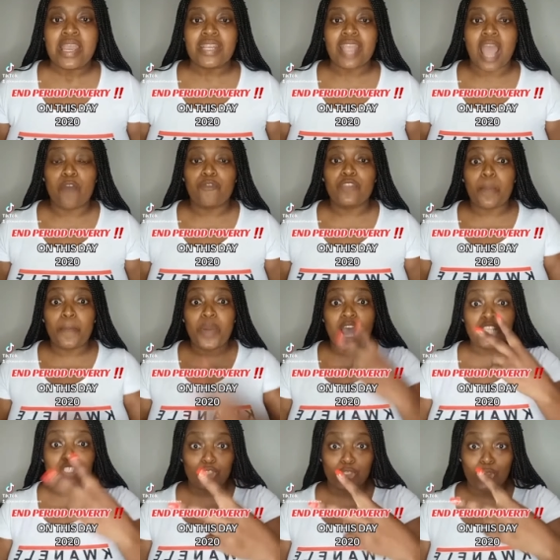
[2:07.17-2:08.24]
Now, for the
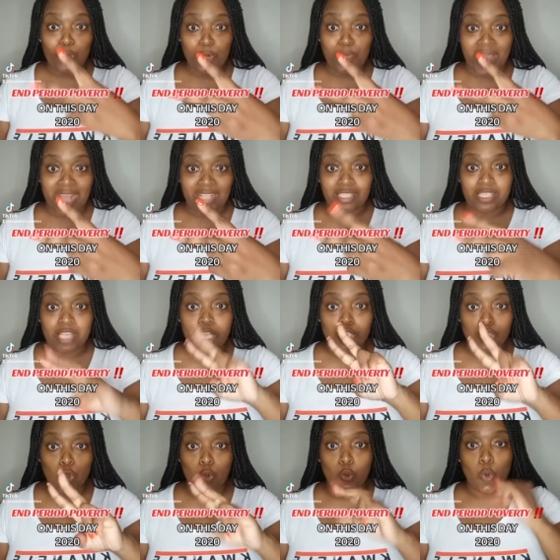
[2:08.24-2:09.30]
past two months,
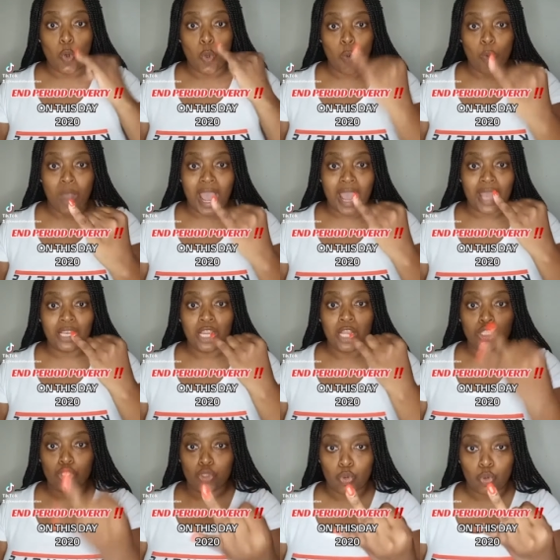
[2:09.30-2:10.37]
two,
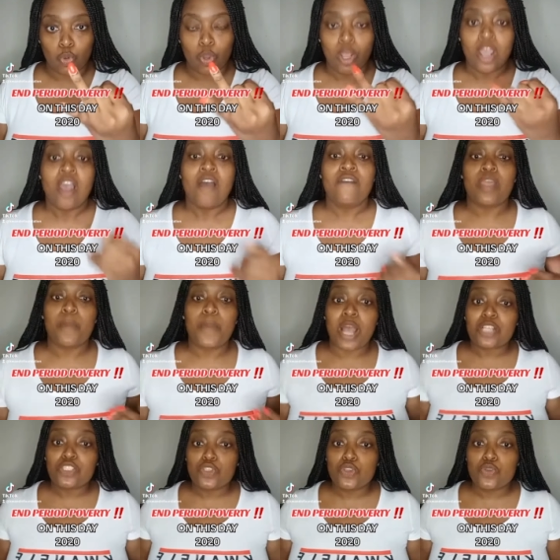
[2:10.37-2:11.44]
one, two, for the
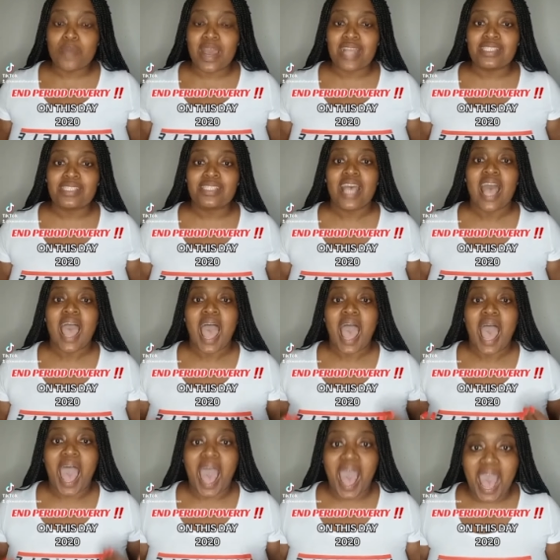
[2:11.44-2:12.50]
past two months,
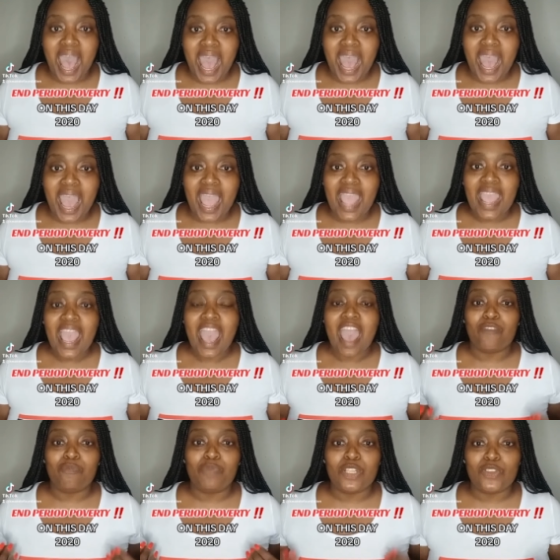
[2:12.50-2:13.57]
I
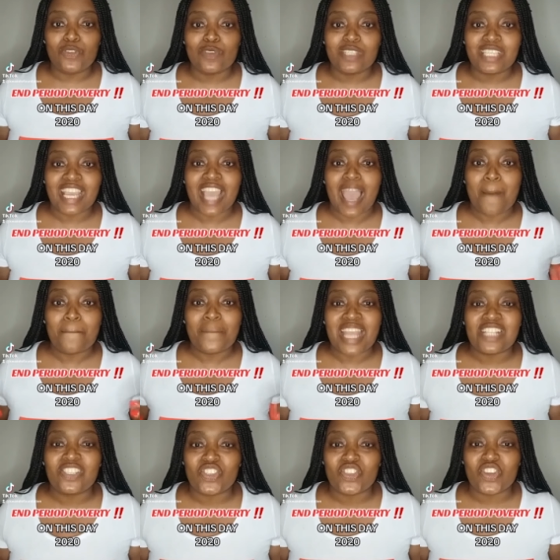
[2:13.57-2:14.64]
have been using a
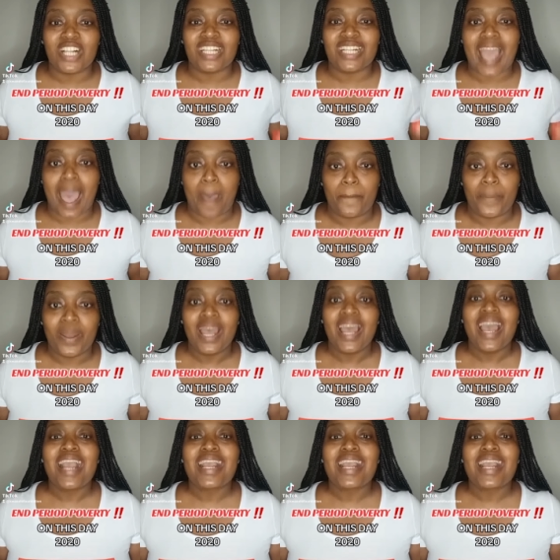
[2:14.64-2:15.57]
menstrual cup.